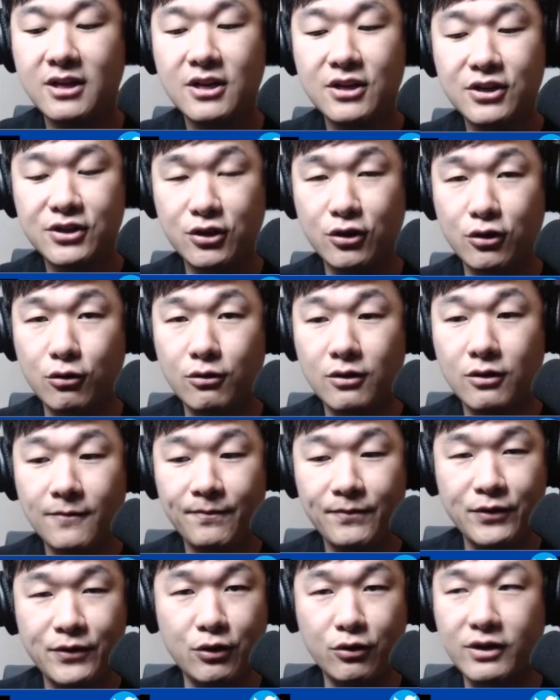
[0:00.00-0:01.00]
So,
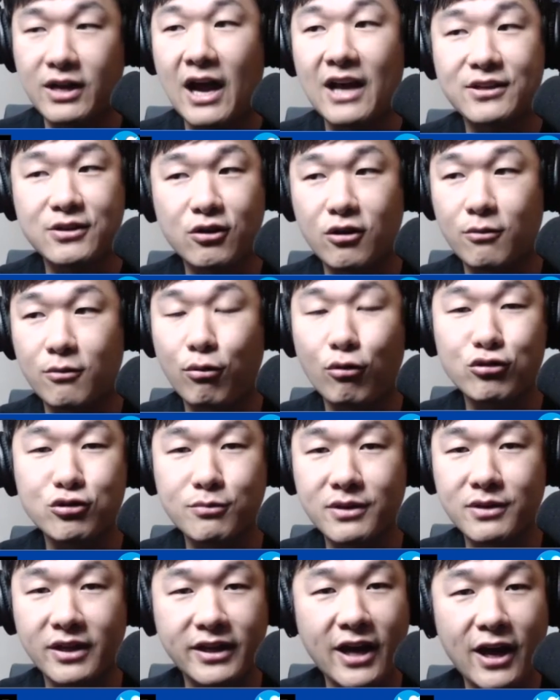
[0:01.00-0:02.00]
guys started approaching
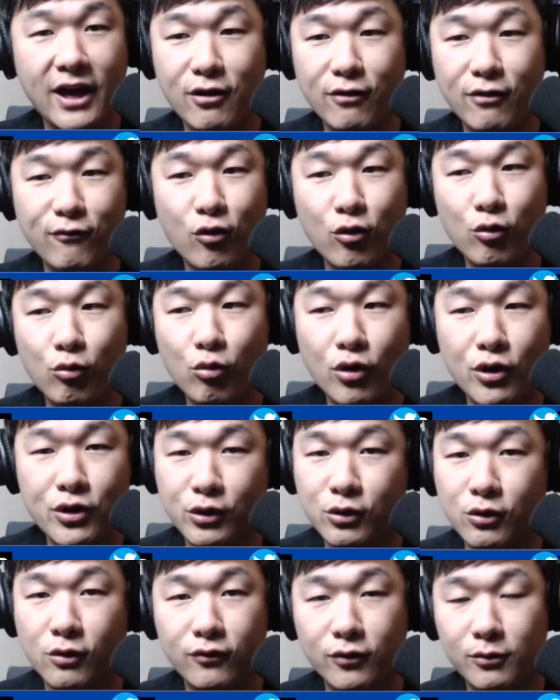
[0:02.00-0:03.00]
me like, hey, you're 4-1, you're
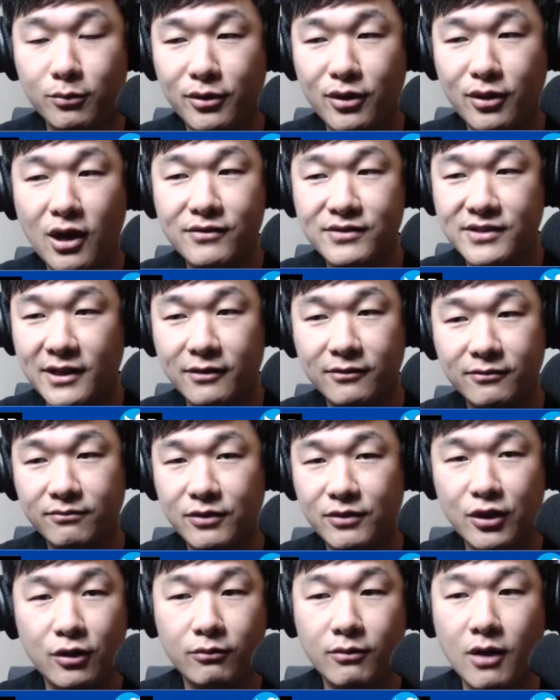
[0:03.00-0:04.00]
going for the playoffs. Like,
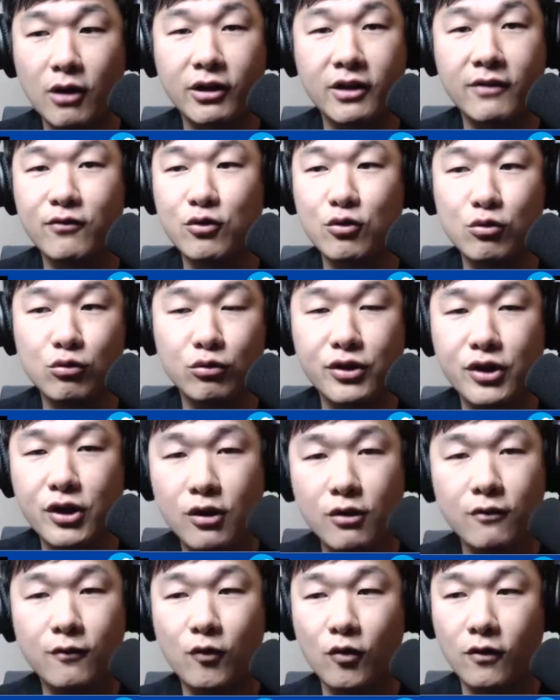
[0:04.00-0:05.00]
I'll give you
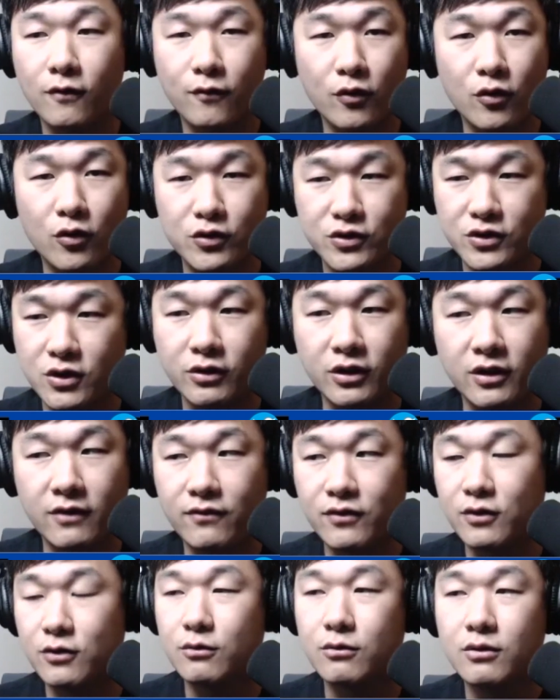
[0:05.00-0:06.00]
Julio for a first. I'll give
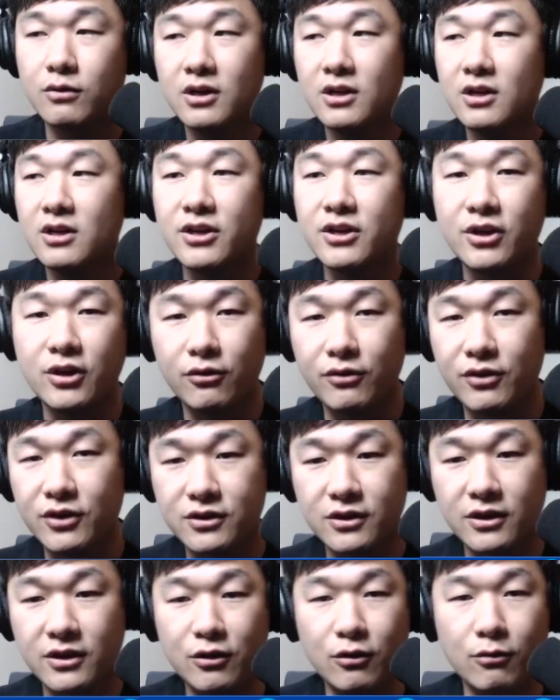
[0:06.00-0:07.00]
you, this,
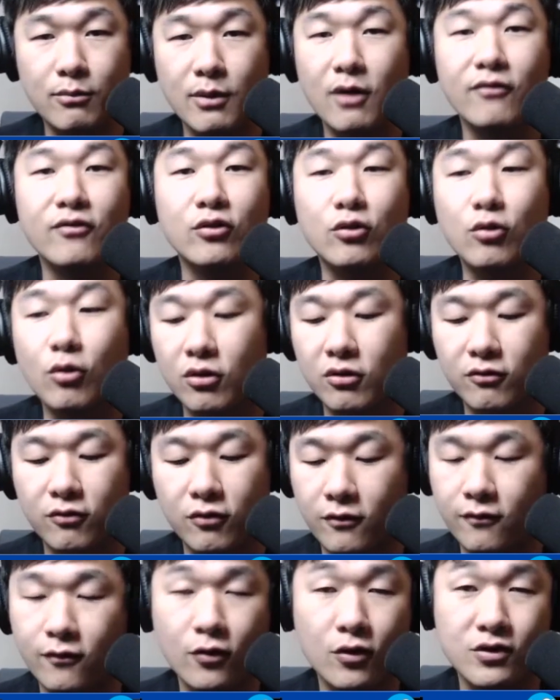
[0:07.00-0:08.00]
Melvin Gordon for
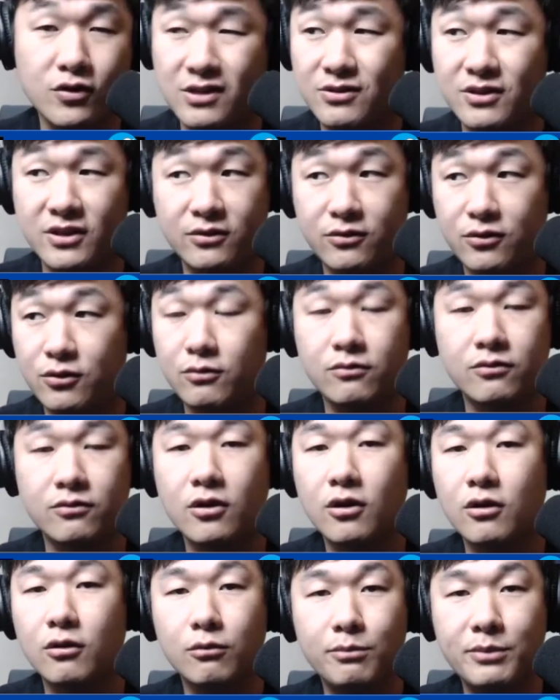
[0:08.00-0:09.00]
a first. And I was like, dude,
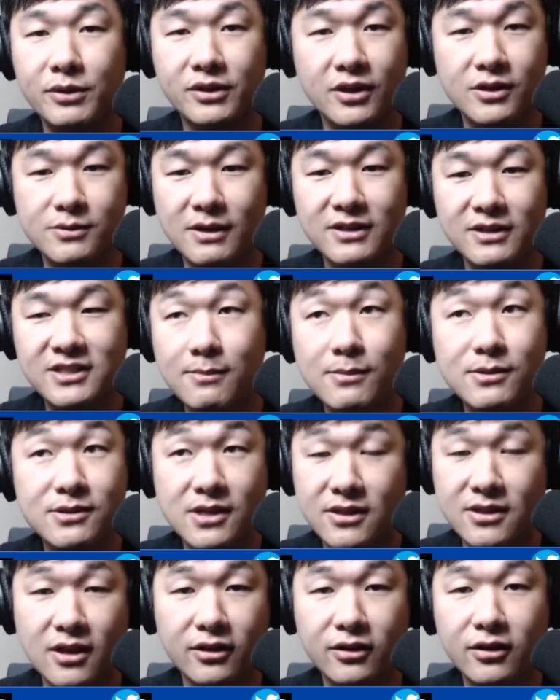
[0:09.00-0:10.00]
no, because my team is
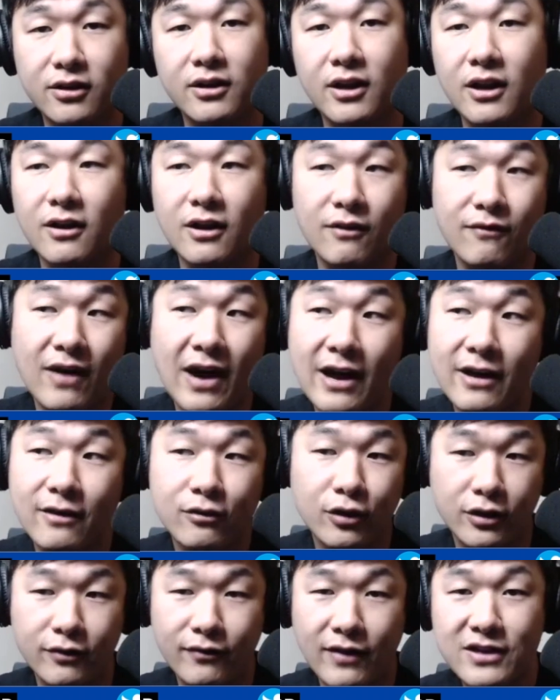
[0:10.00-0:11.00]
not that good. And if
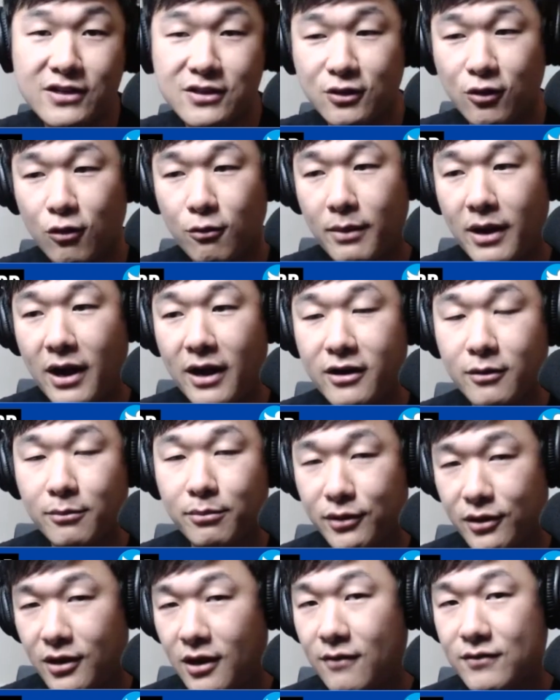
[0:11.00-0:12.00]
I skirt by in the
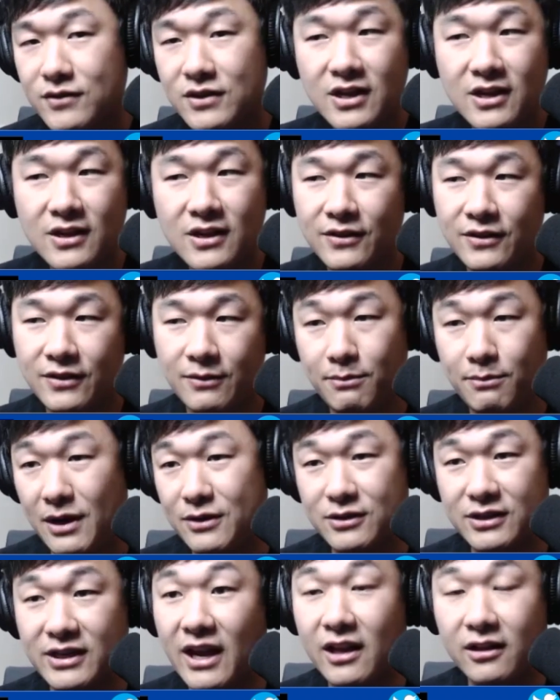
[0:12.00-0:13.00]
playoffs by
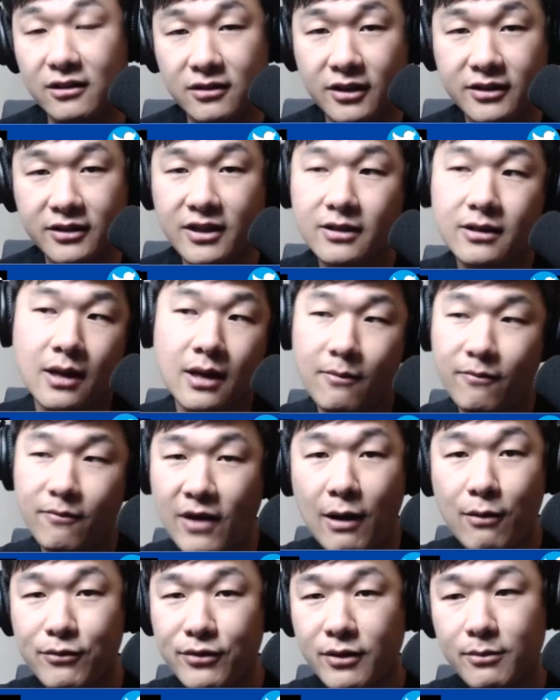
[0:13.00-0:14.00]
getting lucky, I'm
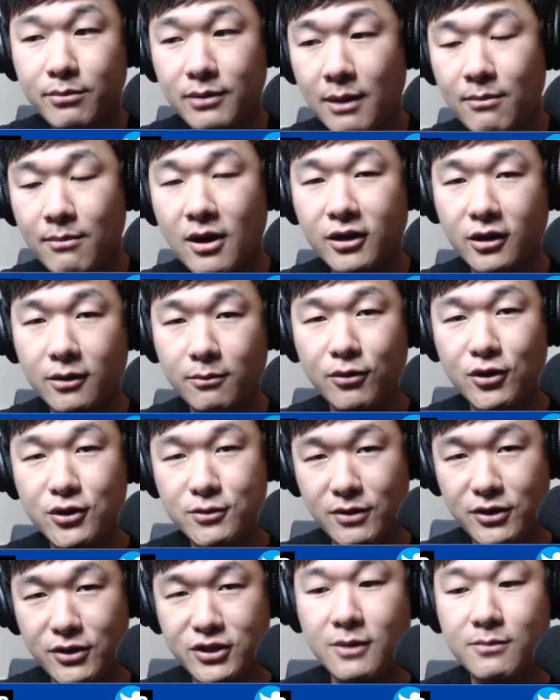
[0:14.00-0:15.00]
fine with it, but I'm not going to push
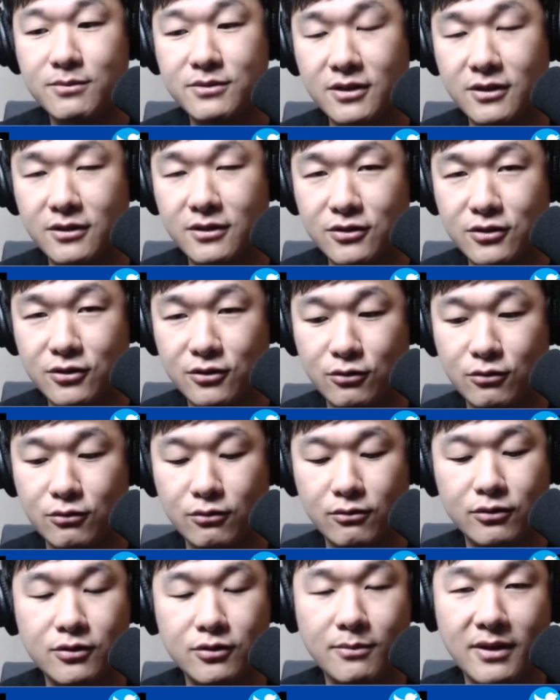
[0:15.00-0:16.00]
my chips in to
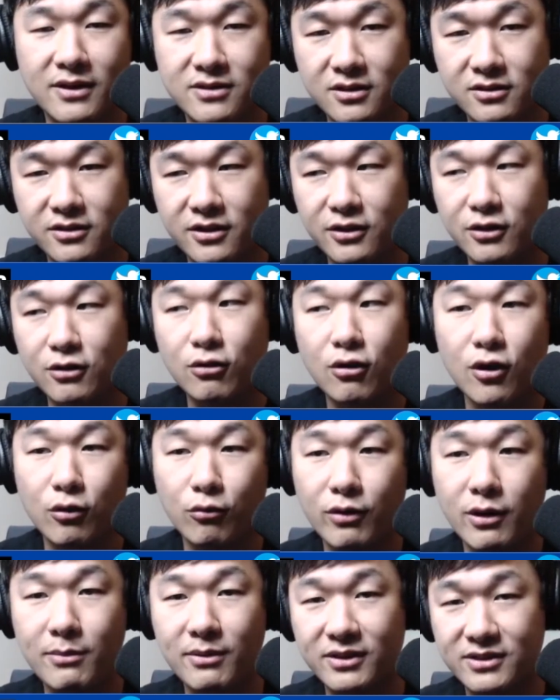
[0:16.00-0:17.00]
basically go all the
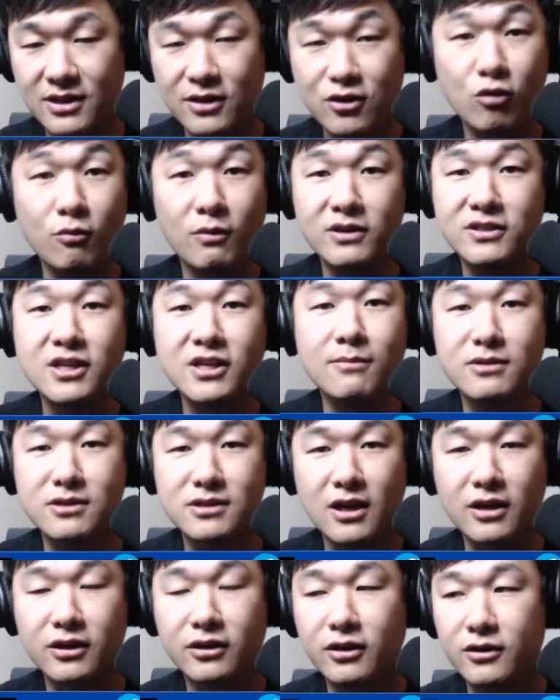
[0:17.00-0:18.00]
way, because I know my team isn't
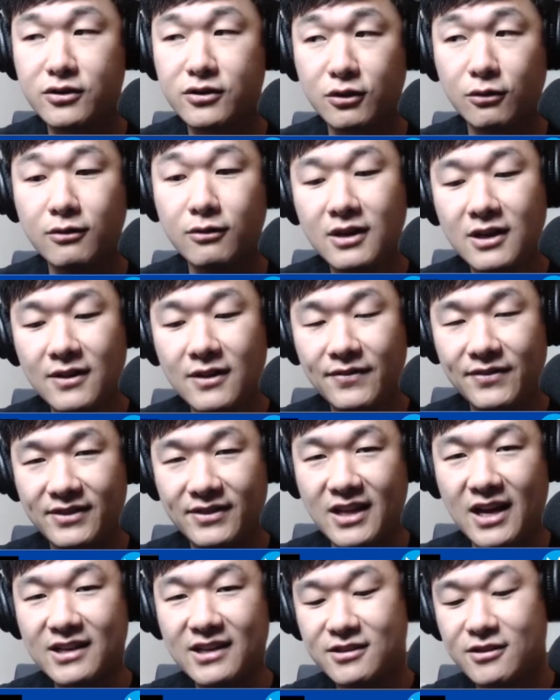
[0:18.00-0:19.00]
that good. So
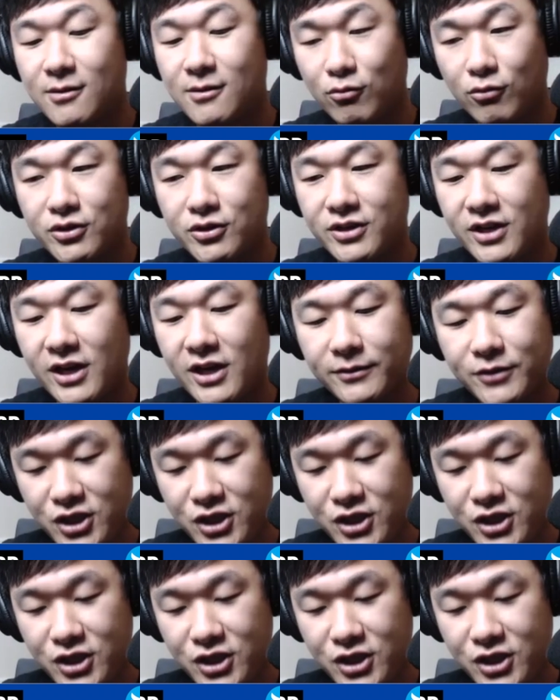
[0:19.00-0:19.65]
that's the number one check.